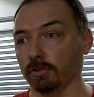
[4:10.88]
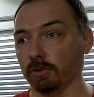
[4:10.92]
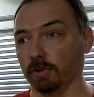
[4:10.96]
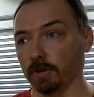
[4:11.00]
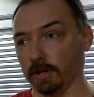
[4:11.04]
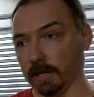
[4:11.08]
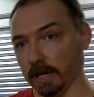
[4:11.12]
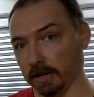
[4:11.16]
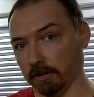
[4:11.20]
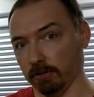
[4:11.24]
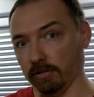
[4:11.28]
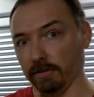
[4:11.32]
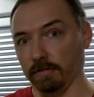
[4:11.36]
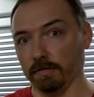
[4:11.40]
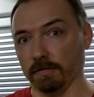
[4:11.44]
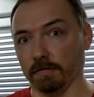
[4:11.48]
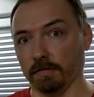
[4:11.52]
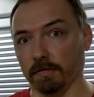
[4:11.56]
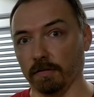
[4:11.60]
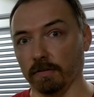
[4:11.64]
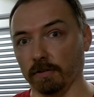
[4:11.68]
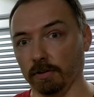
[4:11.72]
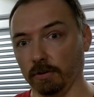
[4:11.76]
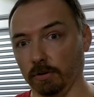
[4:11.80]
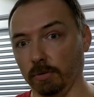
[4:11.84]
could actually
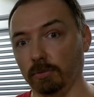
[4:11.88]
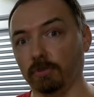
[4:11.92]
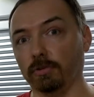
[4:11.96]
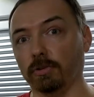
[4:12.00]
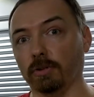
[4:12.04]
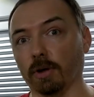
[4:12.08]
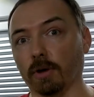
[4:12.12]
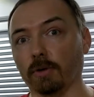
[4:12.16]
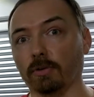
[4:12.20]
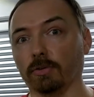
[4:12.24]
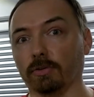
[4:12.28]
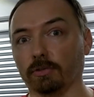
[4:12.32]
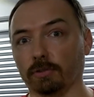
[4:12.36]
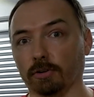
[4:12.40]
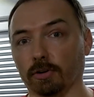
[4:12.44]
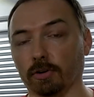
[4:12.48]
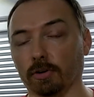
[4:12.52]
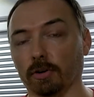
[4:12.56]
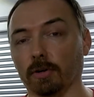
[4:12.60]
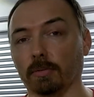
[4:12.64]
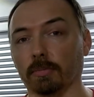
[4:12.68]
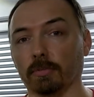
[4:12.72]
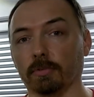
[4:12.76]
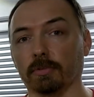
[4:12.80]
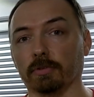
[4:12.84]
use those
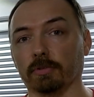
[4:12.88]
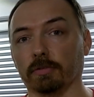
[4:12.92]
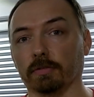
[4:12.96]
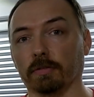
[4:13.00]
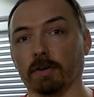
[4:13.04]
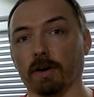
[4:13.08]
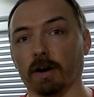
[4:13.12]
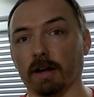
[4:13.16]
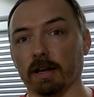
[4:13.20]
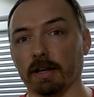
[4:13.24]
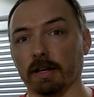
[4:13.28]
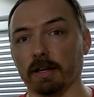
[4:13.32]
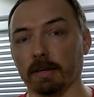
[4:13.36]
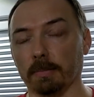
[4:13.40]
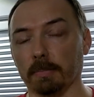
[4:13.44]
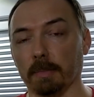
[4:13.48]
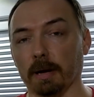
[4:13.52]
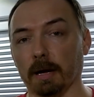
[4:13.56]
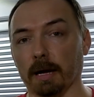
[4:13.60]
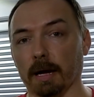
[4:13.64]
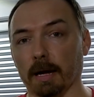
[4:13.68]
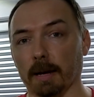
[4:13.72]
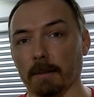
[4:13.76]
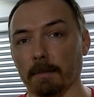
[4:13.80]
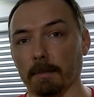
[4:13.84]
terms to find
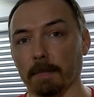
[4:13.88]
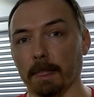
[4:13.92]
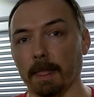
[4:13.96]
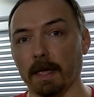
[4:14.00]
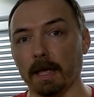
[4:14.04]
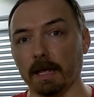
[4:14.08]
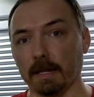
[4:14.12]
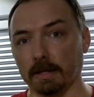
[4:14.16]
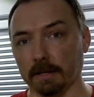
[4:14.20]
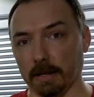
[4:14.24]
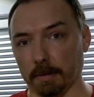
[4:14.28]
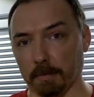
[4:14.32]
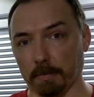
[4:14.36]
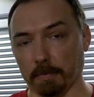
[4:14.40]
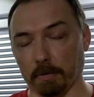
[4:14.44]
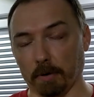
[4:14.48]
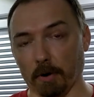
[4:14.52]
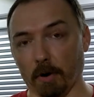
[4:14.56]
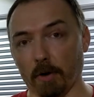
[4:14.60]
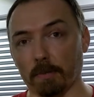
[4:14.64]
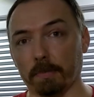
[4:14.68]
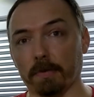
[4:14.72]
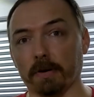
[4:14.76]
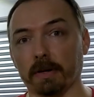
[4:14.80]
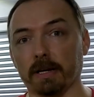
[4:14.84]
the
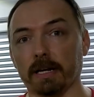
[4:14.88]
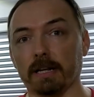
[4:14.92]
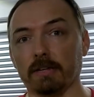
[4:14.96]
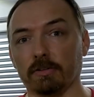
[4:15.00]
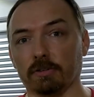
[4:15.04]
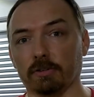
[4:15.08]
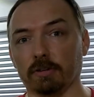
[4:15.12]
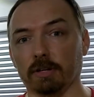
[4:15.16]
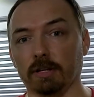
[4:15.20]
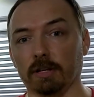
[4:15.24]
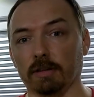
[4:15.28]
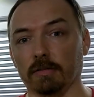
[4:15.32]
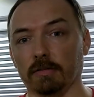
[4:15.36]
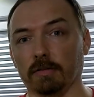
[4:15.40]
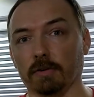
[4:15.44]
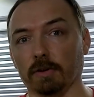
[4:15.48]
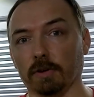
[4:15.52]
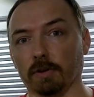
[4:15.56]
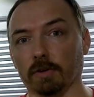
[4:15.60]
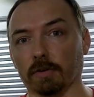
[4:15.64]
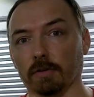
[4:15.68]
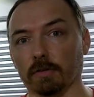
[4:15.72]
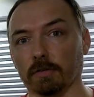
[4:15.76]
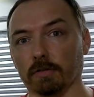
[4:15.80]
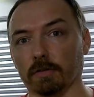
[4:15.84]
appropriate engineer for
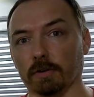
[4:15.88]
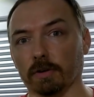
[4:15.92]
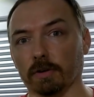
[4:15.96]
your